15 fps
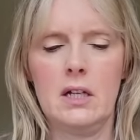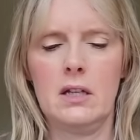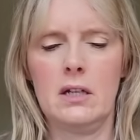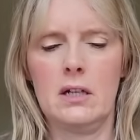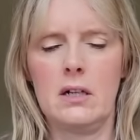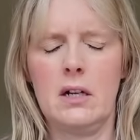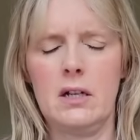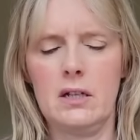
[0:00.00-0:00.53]
the
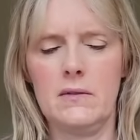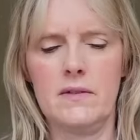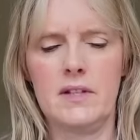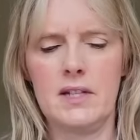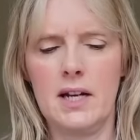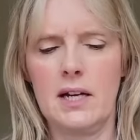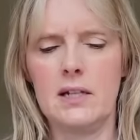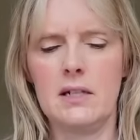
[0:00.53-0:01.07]
kind of
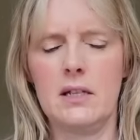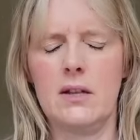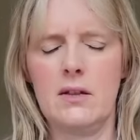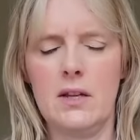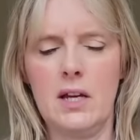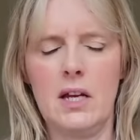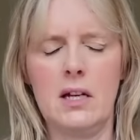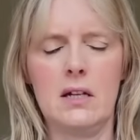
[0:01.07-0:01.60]
skeleton
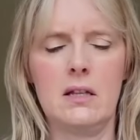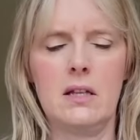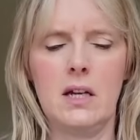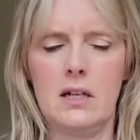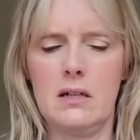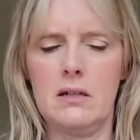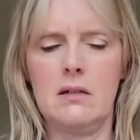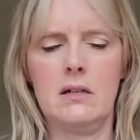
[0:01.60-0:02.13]
thing, and
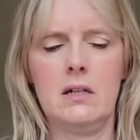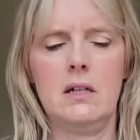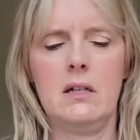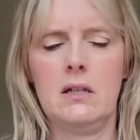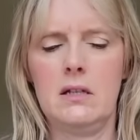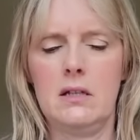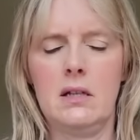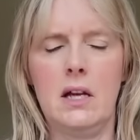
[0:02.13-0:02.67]
then
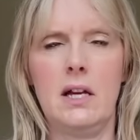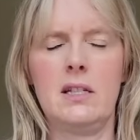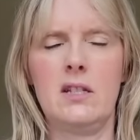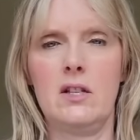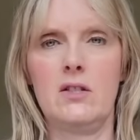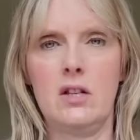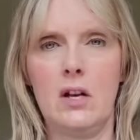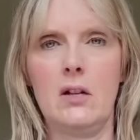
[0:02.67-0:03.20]
there's
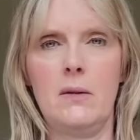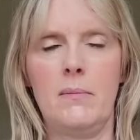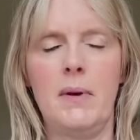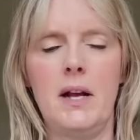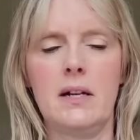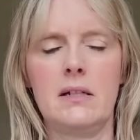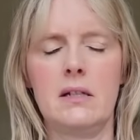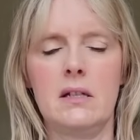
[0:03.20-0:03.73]
the solar
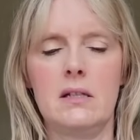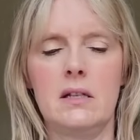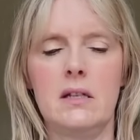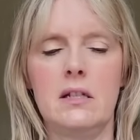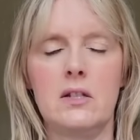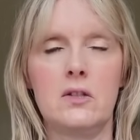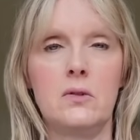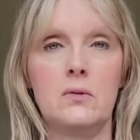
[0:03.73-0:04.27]
plexus, and
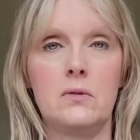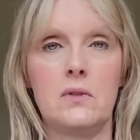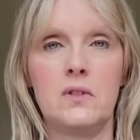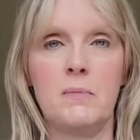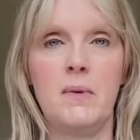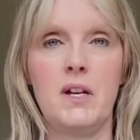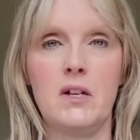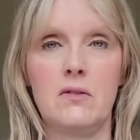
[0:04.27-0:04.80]
it's called the
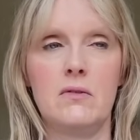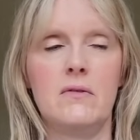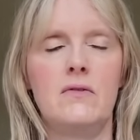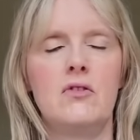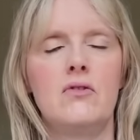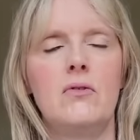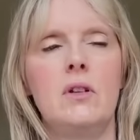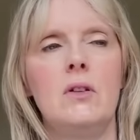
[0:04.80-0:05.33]
Speaker of
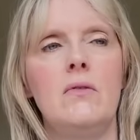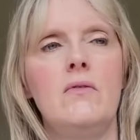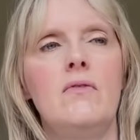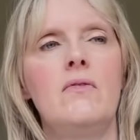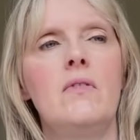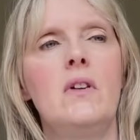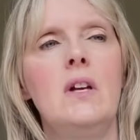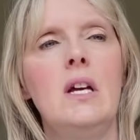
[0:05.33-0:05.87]

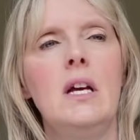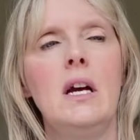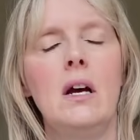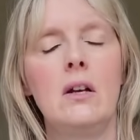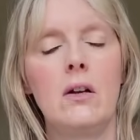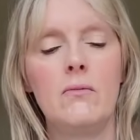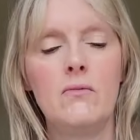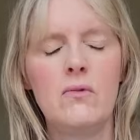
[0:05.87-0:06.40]
Truth.
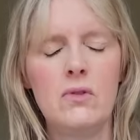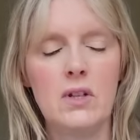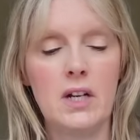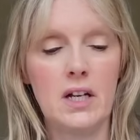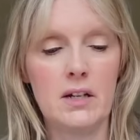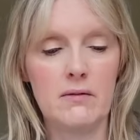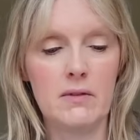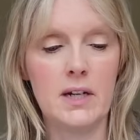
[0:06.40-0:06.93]
And I'm
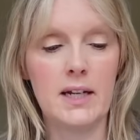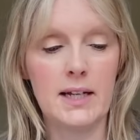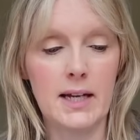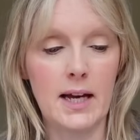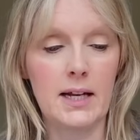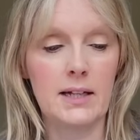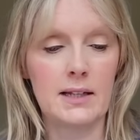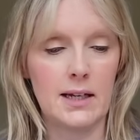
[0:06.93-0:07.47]
really, really
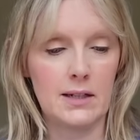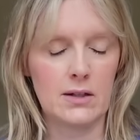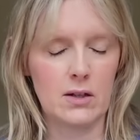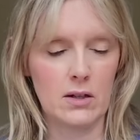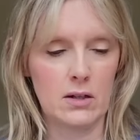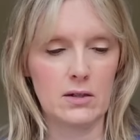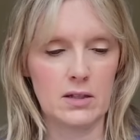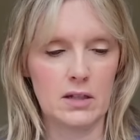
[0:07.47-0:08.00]
getting that
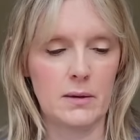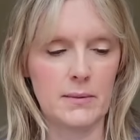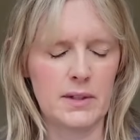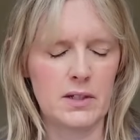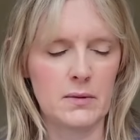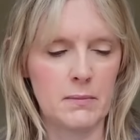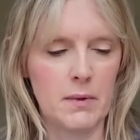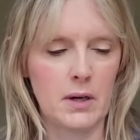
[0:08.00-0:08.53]
card coming
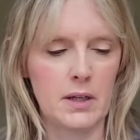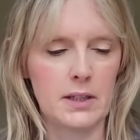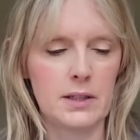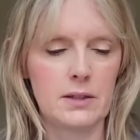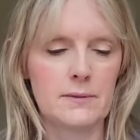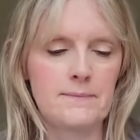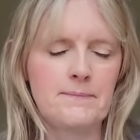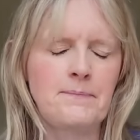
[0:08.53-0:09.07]
to mind.